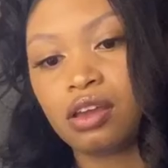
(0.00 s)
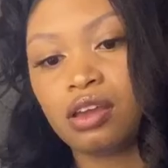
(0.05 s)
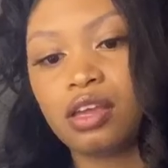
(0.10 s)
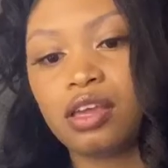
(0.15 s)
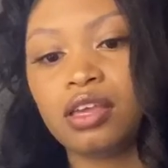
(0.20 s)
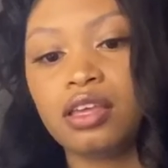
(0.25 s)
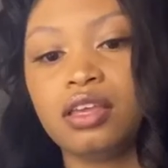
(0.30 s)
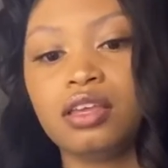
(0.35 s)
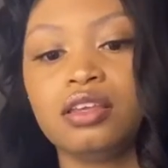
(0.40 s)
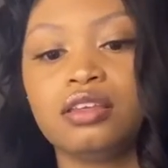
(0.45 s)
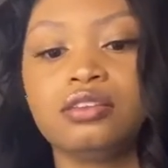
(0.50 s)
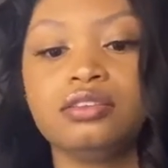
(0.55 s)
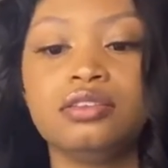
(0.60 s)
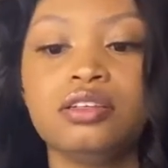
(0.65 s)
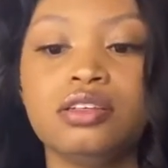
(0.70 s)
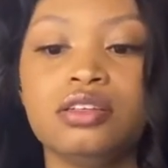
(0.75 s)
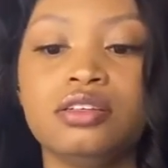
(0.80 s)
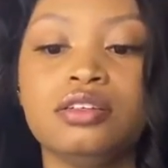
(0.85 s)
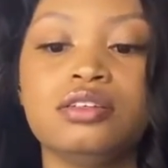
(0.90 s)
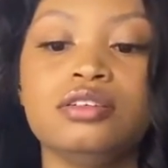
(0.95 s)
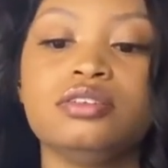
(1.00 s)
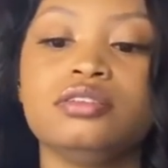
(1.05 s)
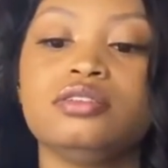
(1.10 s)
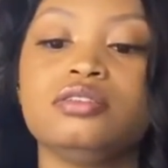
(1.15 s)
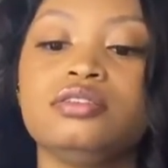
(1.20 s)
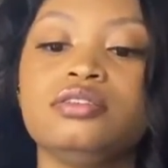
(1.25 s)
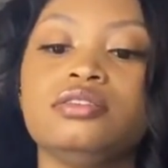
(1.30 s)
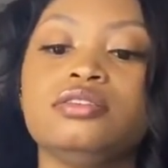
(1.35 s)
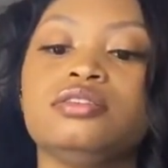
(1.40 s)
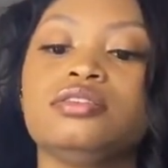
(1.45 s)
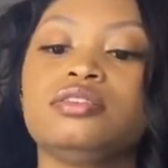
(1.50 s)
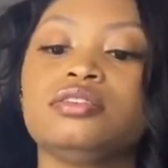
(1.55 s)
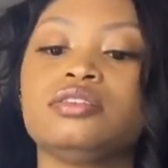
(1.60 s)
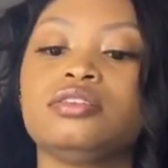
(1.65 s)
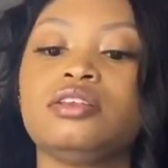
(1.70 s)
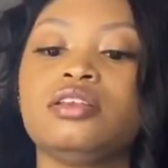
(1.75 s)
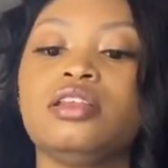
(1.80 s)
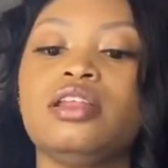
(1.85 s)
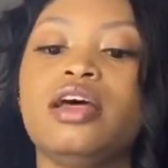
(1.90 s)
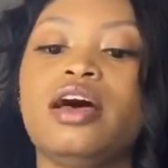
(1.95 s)
It is
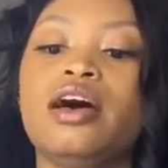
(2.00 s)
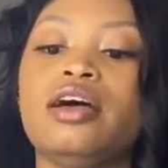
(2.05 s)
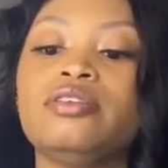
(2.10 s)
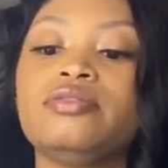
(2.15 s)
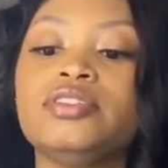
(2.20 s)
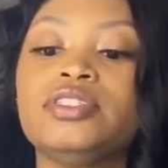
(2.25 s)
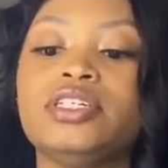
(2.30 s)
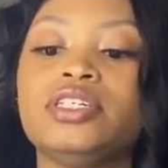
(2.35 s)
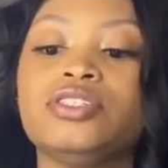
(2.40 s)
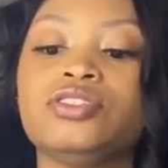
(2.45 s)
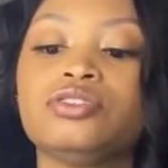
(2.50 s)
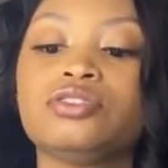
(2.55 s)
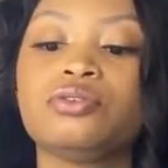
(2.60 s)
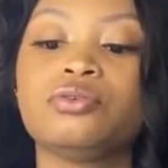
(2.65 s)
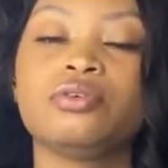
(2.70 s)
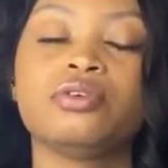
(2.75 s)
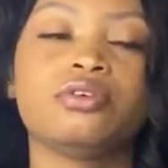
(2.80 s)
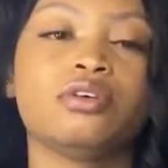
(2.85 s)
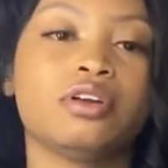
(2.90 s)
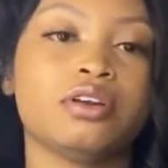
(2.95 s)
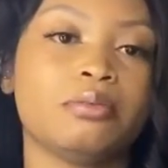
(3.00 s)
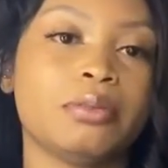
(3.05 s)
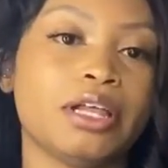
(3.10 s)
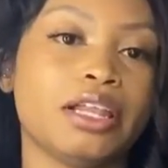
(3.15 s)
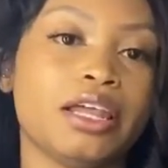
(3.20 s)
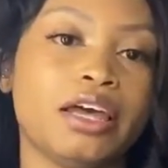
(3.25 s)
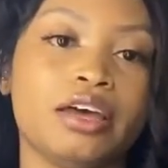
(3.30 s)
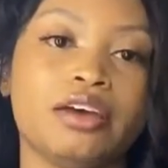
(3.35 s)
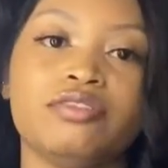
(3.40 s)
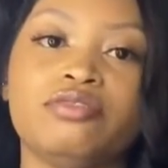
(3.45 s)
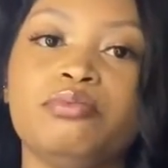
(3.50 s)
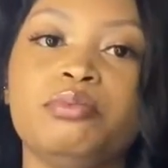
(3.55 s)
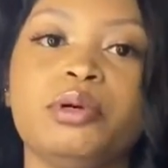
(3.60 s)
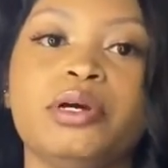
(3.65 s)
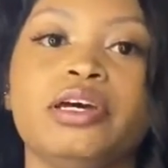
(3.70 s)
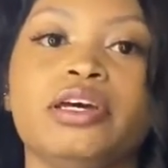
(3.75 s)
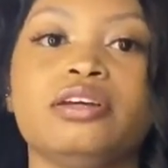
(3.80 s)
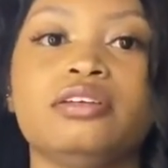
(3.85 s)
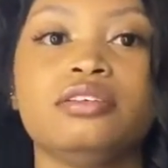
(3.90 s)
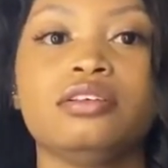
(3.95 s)
a lot of changes going on in my life,
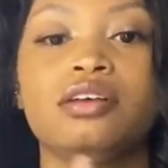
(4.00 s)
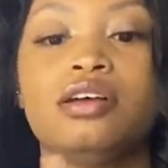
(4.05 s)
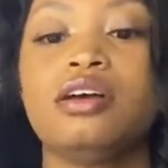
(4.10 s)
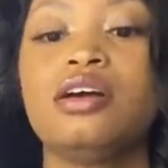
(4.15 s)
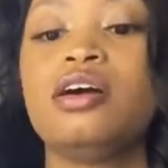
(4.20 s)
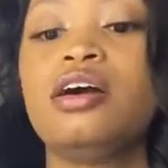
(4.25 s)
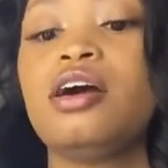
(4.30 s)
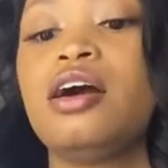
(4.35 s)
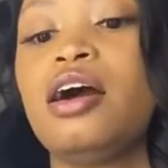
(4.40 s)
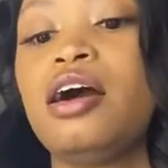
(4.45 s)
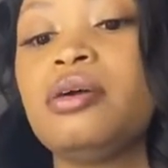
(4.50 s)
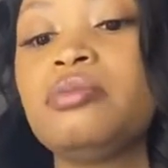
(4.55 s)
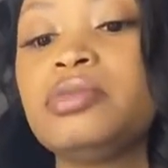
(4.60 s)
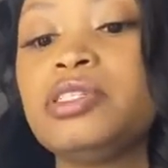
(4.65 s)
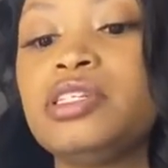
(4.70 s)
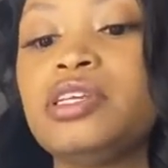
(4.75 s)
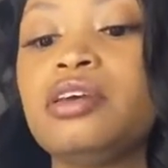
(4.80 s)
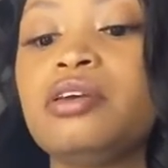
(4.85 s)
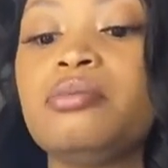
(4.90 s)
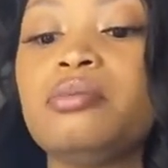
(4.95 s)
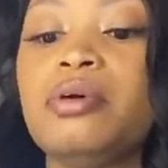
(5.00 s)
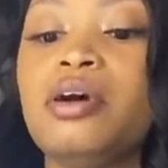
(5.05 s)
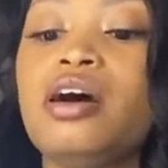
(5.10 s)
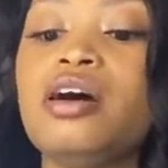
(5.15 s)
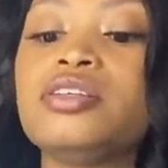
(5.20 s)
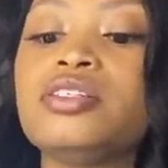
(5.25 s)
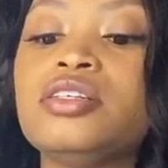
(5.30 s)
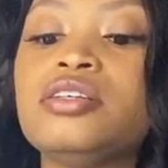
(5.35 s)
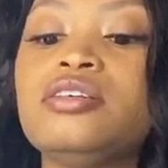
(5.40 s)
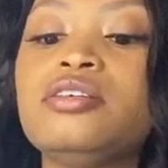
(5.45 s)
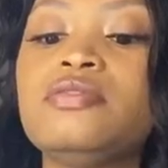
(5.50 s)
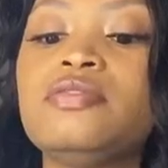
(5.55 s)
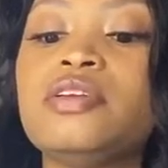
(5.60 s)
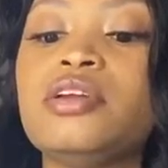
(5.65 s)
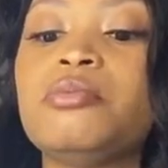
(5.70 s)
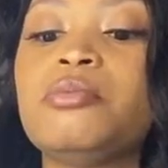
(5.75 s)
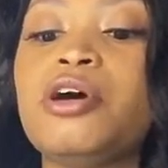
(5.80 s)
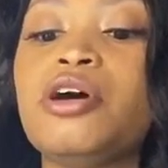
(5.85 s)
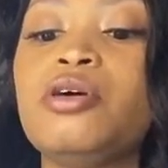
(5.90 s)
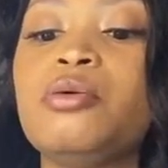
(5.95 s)
but I'm staying positive, and
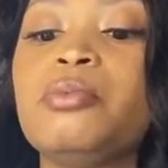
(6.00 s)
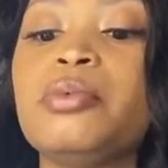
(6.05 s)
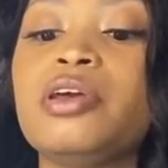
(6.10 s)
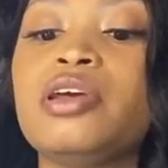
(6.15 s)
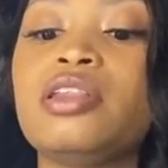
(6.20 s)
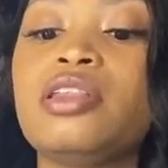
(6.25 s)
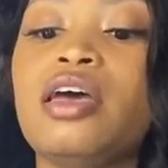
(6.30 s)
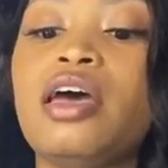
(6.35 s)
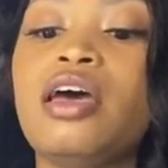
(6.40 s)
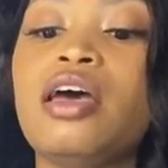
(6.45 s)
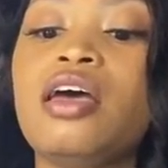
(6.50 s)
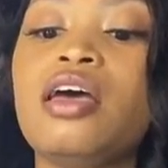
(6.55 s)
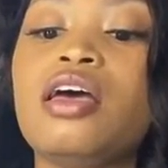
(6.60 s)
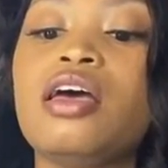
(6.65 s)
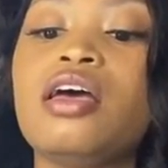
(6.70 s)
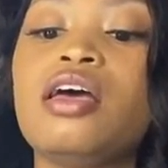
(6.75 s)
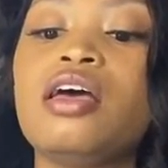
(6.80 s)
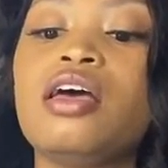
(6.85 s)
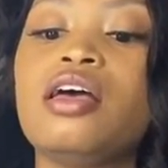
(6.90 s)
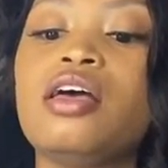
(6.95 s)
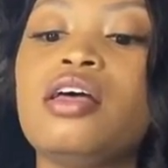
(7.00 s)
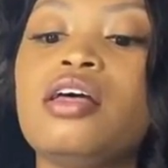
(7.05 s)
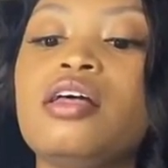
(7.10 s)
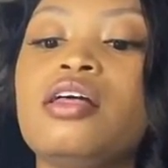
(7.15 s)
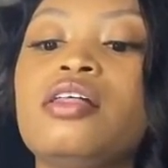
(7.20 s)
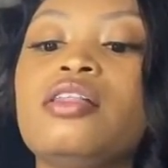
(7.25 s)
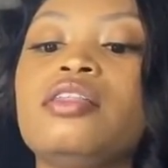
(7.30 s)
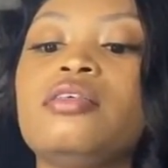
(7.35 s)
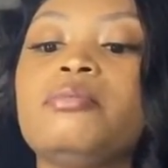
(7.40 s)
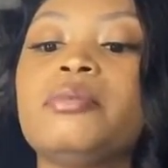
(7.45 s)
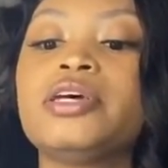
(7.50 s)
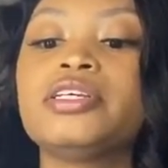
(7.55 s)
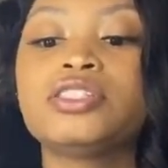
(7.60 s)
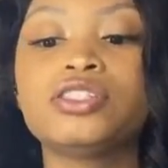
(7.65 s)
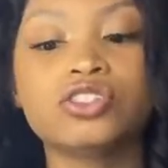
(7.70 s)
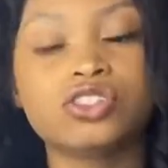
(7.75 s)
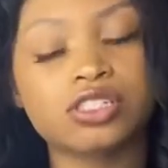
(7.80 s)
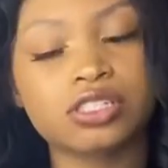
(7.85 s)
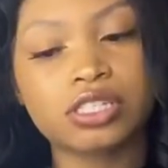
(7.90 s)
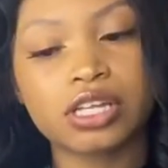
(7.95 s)
I'm hoping that the
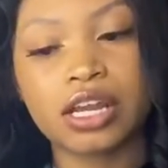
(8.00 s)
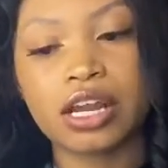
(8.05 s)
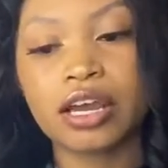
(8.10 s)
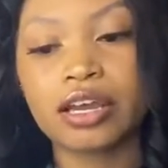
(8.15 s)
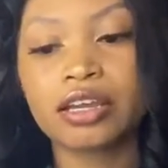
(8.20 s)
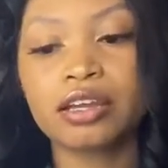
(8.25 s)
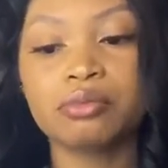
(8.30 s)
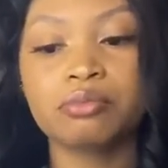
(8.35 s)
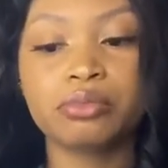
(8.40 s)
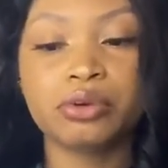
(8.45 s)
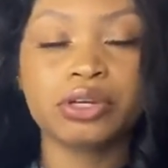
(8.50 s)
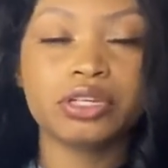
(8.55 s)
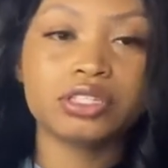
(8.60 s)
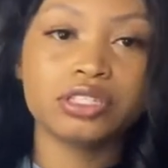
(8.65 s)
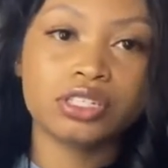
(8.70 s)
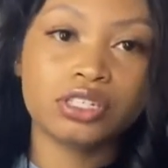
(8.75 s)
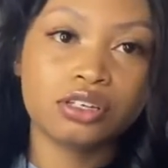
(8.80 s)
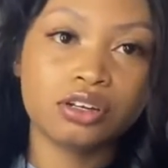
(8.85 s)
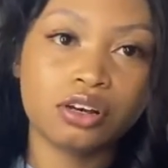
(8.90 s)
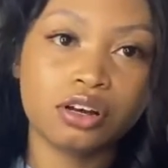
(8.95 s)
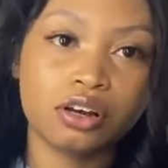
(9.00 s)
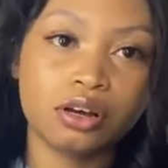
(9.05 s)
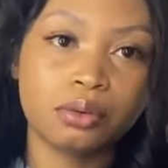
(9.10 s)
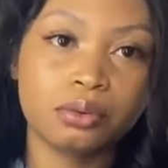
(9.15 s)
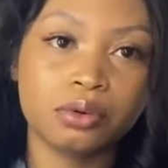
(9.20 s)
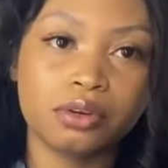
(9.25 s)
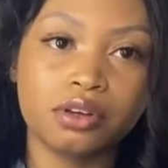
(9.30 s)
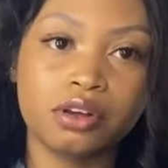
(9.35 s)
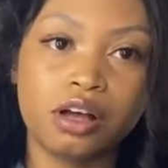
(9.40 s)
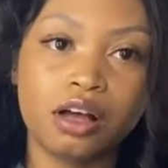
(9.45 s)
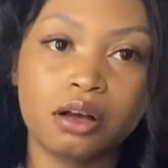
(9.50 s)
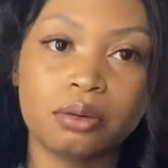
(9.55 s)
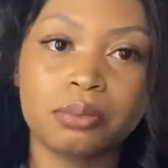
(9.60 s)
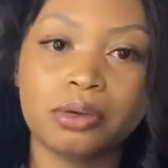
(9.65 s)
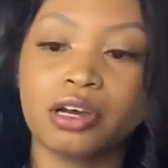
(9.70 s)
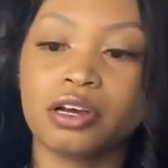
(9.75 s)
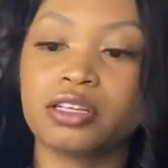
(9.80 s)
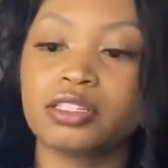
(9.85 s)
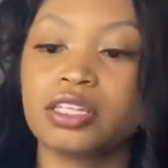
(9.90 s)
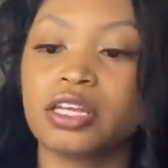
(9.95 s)
messages that I can bring to y'all will help
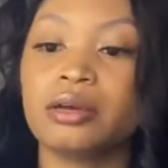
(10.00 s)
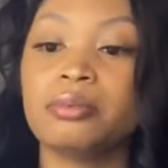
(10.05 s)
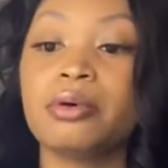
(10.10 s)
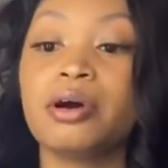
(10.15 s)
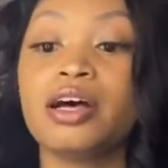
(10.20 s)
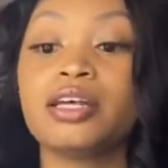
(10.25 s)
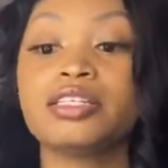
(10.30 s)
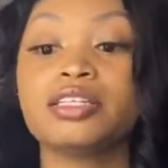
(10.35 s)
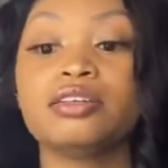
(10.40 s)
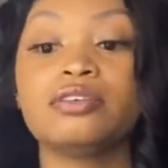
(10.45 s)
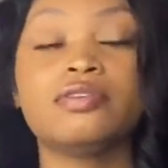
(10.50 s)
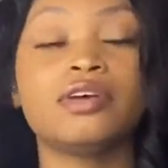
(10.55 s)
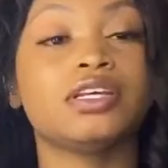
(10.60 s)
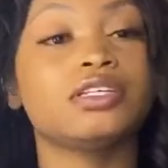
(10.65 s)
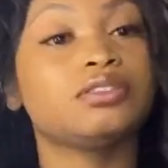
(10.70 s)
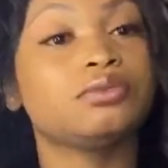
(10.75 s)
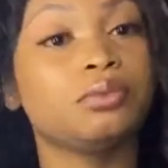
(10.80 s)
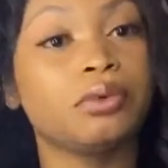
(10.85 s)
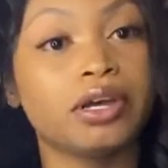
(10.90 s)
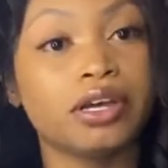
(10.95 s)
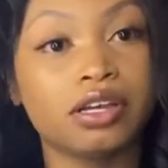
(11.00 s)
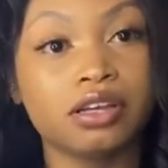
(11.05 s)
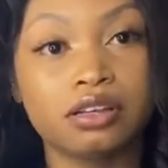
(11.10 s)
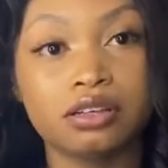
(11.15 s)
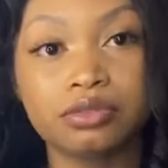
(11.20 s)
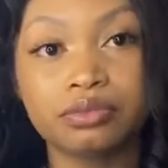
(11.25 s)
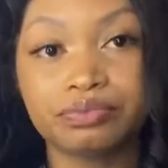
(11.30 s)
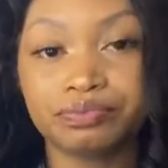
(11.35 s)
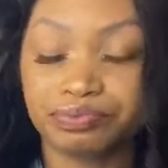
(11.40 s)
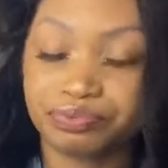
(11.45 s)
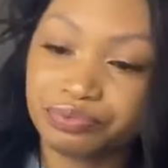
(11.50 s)
y'all stay positive as well.